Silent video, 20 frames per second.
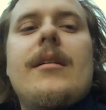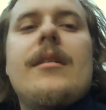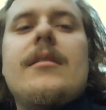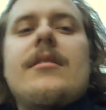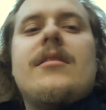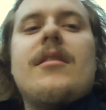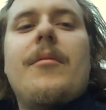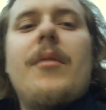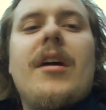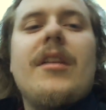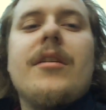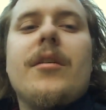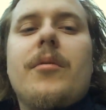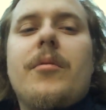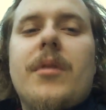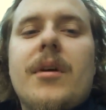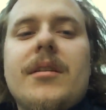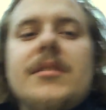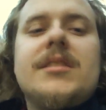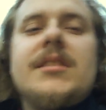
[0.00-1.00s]
some other
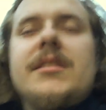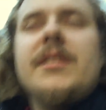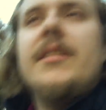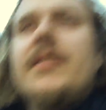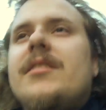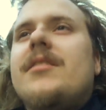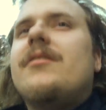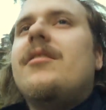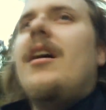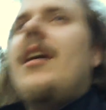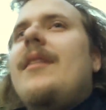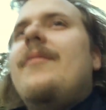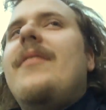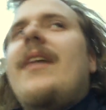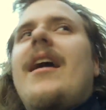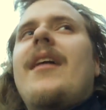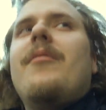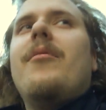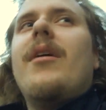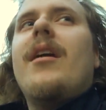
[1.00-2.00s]
words to describe
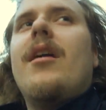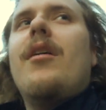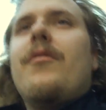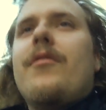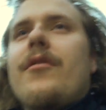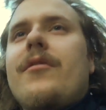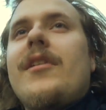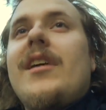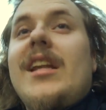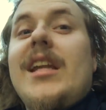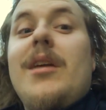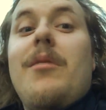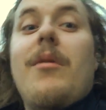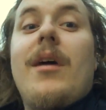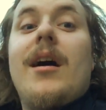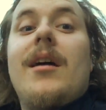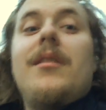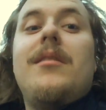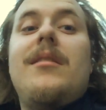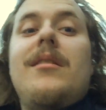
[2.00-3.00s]
that went over really
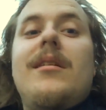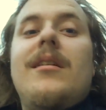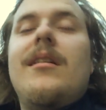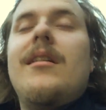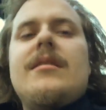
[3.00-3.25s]
well.